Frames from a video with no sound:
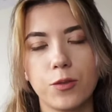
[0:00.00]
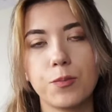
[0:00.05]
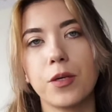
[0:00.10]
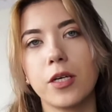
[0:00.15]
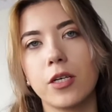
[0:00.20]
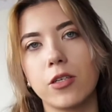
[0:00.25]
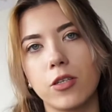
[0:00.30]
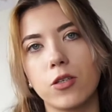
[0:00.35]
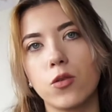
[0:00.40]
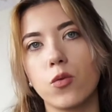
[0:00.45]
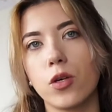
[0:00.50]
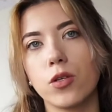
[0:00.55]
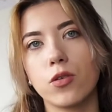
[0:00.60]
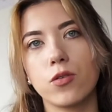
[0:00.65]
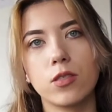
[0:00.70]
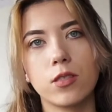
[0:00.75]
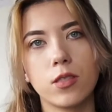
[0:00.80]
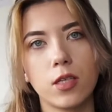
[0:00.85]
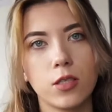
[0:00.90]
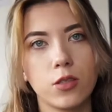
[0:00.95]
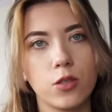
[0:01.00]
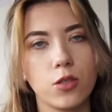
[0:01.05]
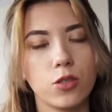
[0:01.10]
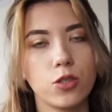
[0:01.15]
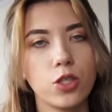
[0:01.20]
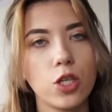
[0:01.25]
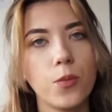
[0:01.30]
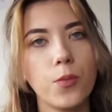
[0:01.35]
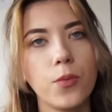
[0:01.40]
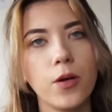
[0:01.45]
period when you start your
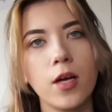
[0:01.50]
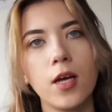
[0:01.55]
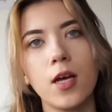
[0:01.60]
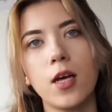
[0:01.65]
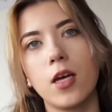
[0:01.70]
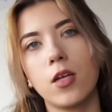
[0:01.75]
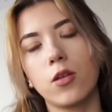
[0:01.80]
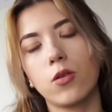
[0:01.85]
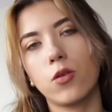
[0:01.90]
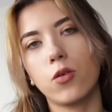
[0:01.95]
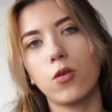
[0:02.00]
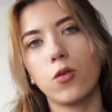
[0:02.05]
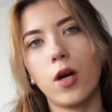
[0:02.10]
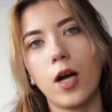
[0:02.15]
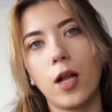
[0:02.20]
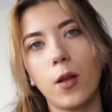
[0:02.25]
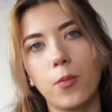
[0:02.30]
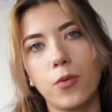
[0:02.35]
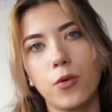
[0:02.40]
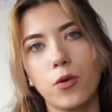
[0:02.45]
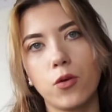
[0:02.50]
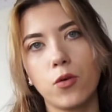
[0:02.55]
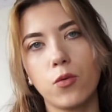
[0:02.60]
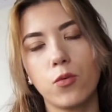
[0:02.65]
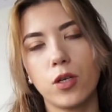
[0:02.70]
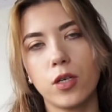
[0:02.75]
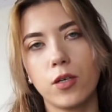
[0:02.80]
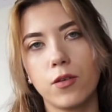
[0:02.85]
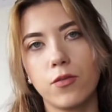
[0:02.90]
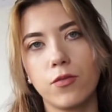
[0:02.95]
job to help you
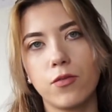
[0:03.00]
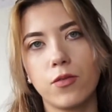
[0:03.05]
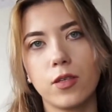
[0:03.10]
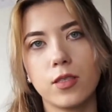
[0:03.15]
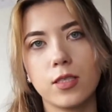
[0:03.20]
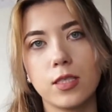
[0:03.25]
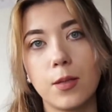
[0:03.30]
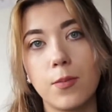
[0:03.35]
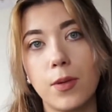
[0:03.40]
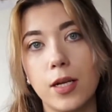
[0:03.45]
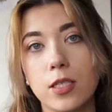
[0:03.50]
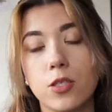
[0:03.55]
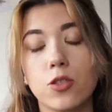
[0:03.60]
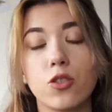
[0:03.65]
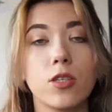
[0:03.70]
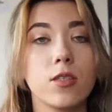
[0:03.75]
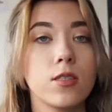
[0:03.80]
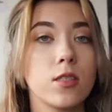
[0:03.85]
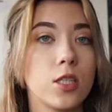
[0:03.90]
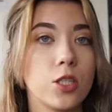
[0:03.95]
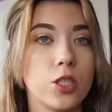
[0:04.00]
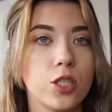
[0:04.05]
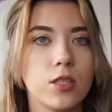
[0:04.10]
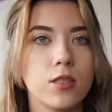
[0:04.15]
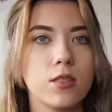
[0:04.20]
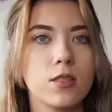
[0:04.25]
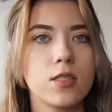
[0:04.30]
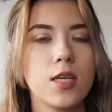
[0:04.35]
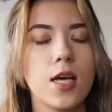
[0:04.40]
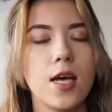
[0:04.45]
with seamless
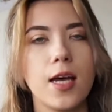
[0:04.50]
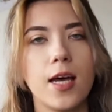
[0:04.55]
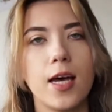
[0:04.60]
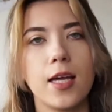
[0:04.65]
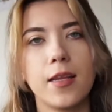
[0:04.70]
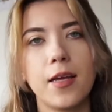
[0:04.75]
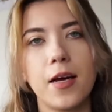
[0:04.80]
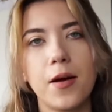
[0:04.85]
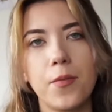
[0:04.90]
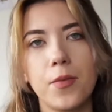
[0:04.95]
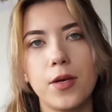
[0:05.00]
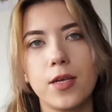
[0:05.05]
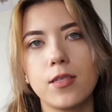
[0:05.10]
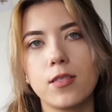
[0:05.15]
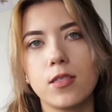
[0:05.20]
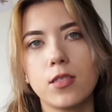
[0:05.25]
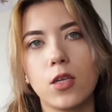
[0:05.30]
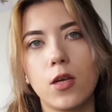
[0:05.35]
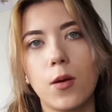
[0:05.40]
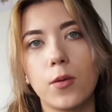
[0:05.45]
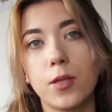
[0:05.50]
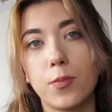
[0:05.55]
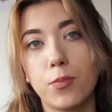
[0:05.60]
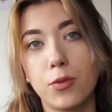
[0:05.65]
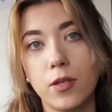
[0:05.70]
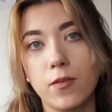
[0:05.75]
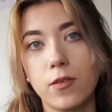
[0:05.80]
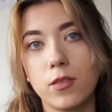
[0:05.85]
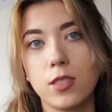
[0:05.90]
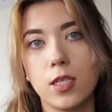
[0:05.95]
transitions. And that means the
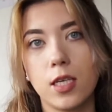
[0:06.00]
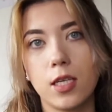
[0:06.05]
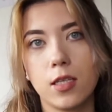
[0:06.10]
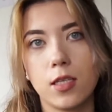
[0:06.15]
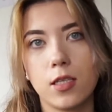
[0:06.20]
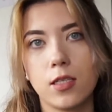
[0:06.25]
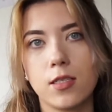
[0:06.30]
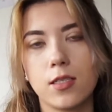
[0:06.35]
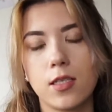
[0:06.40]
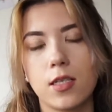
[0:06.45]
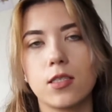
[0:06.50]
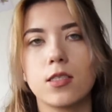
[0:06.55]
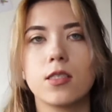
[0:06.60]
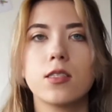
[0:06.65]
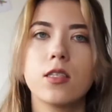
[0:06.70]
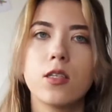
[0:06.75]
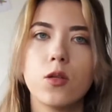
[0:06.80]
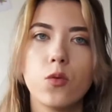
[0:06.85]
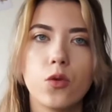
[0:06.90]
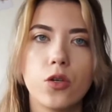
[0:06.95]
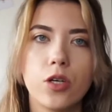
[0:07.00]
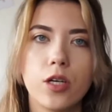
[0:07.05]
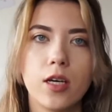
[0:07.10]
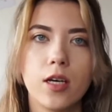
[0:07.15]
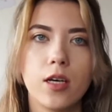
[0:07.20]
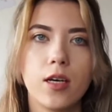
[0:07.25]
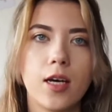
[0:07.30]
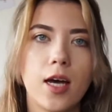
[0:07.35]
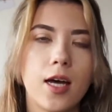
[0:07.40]
previous interns are still working